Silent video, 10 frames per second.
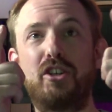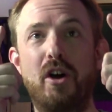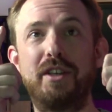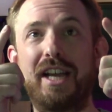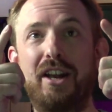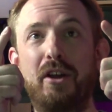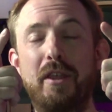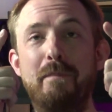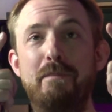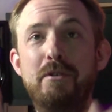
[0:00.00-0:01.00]
shot and take a look at the
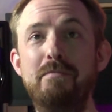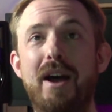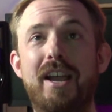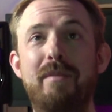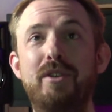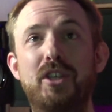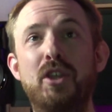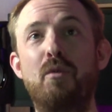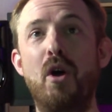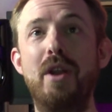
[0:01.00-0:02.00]
boom mic I'm using, the
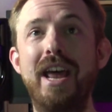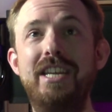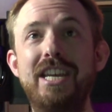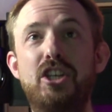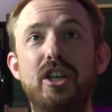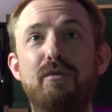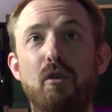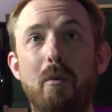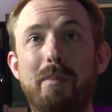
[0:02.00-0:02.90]
Rode N T G four